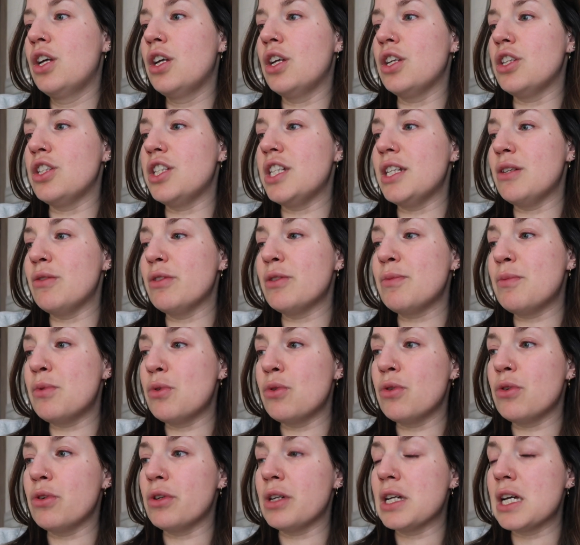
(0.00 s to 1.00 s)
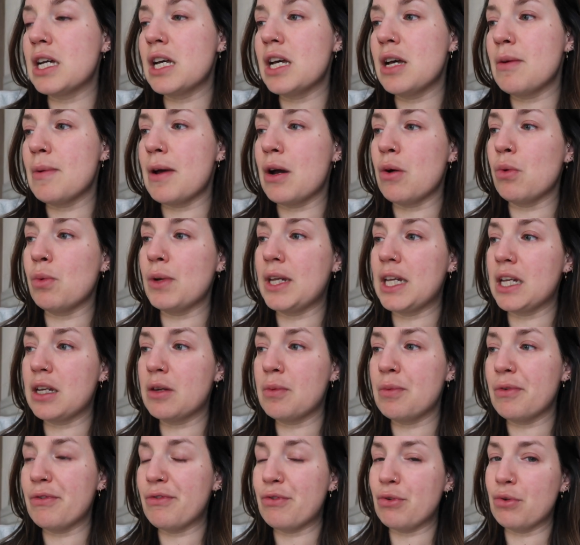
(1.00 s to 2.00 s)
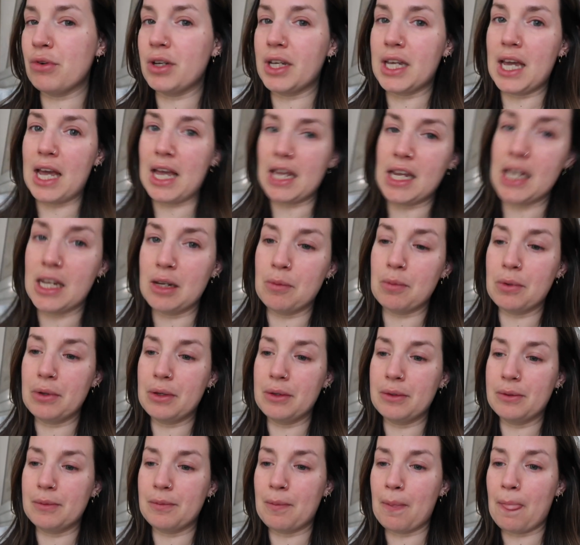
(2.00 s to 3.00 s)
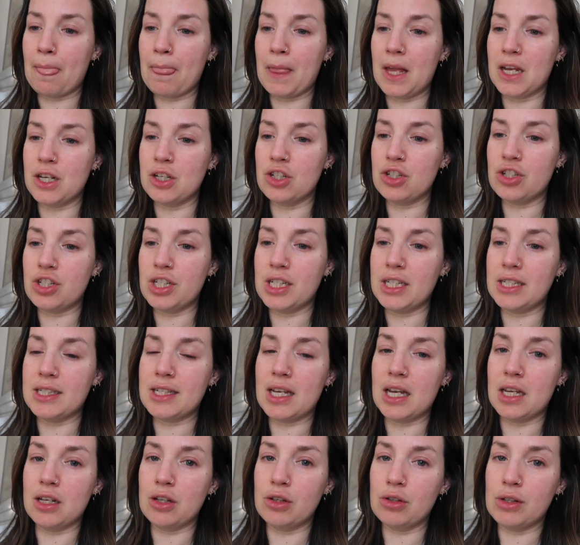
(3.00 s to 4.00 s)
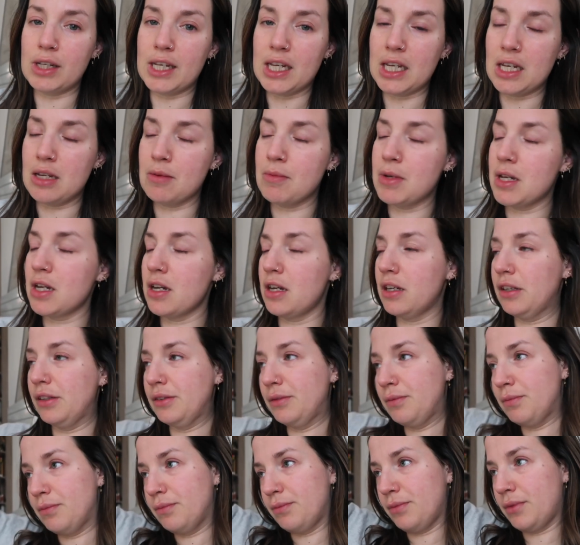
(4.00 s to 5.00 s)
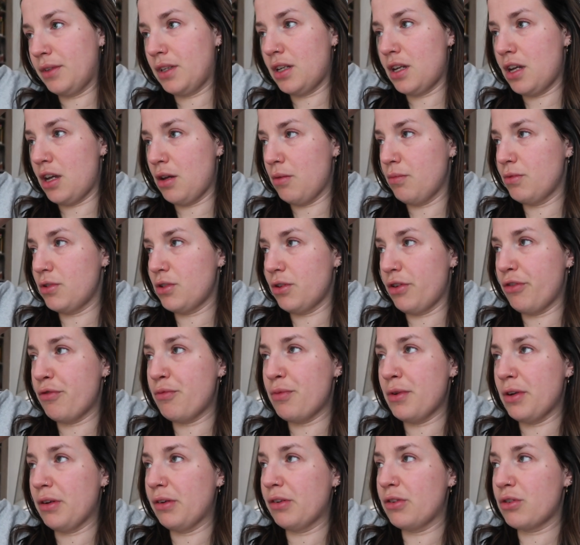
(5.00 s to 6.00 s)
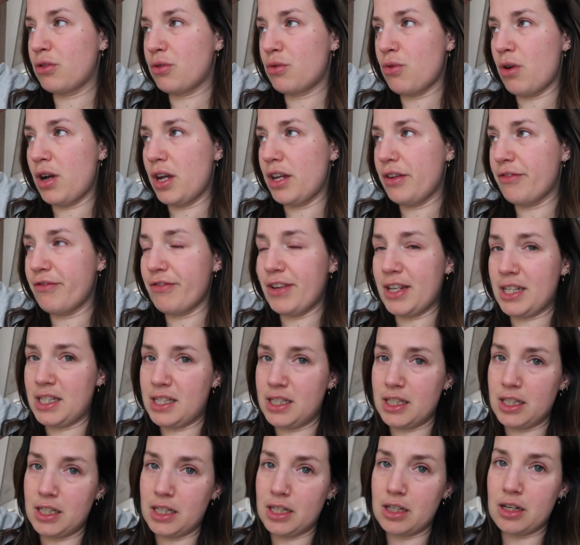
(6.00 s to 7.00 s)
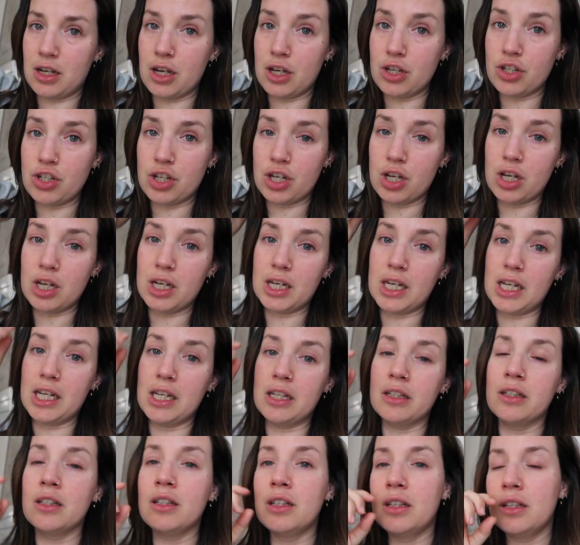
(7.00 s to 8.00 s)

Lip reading: and she was born about a week before Gabe, and she's had leukemia, so I've been quite invested in her journey,